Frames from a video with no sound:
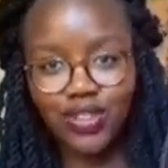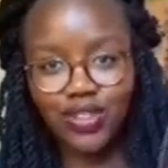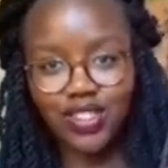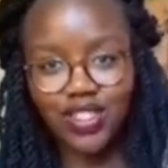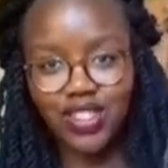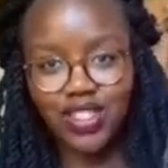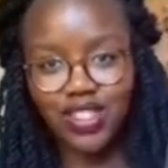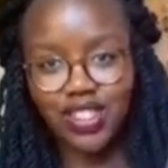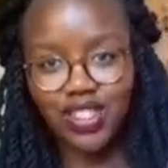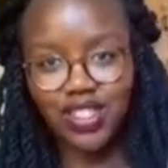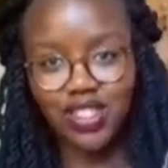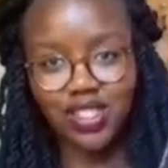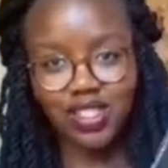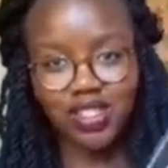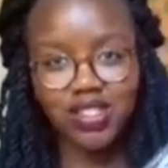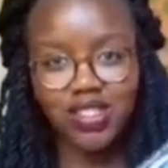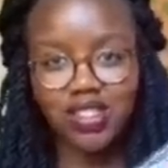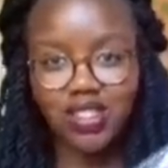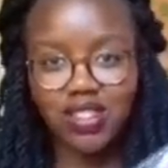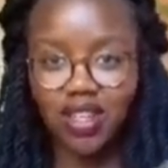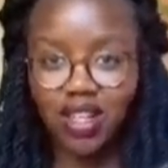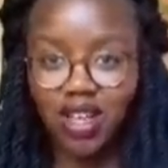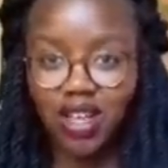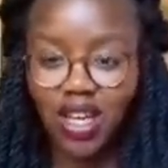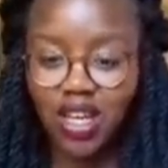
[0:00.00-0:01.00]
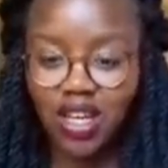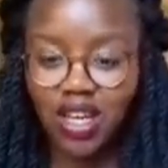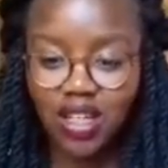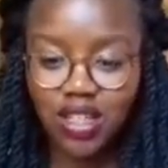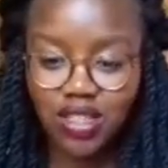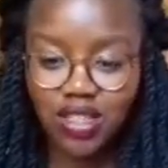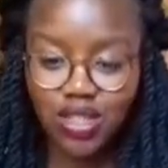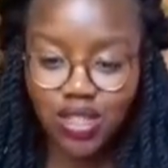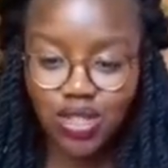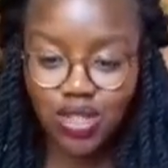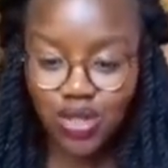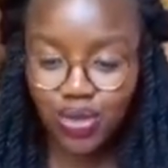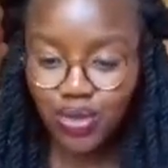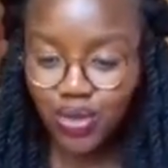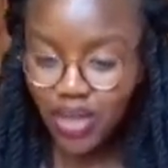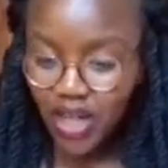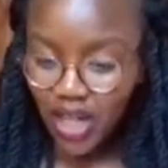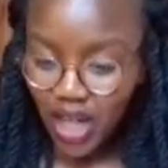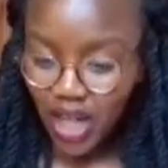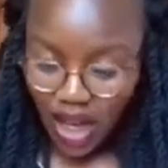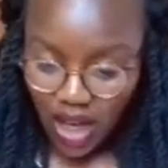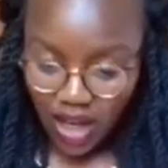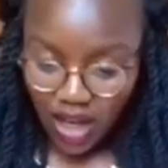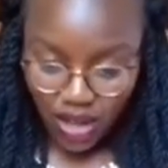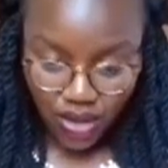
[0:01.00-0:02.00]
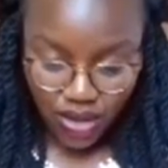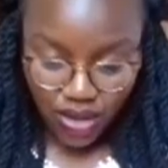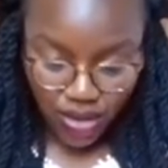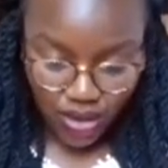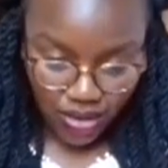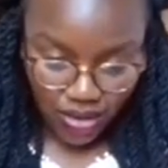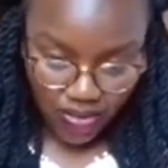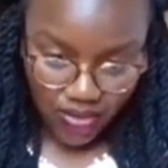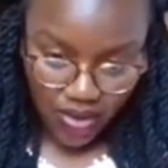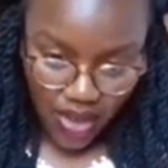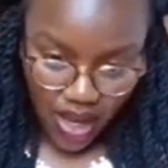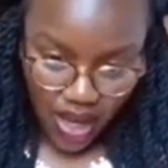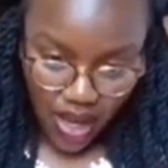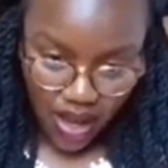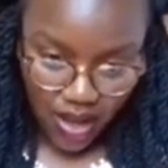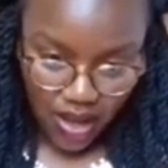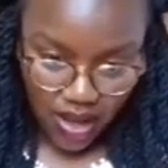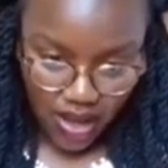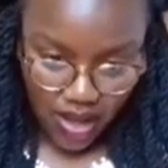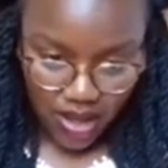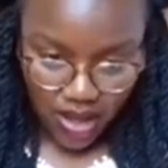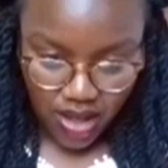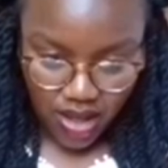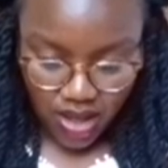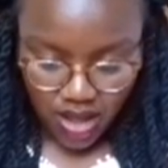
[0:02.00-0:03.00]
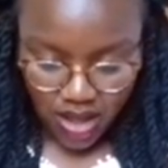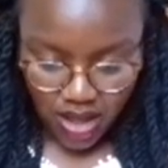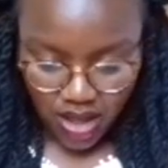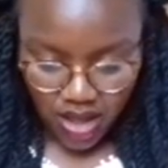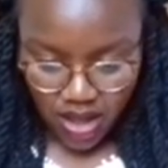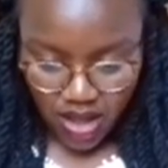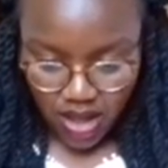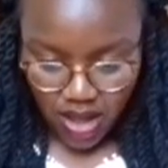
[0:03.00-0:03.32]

because it took a lot of hair.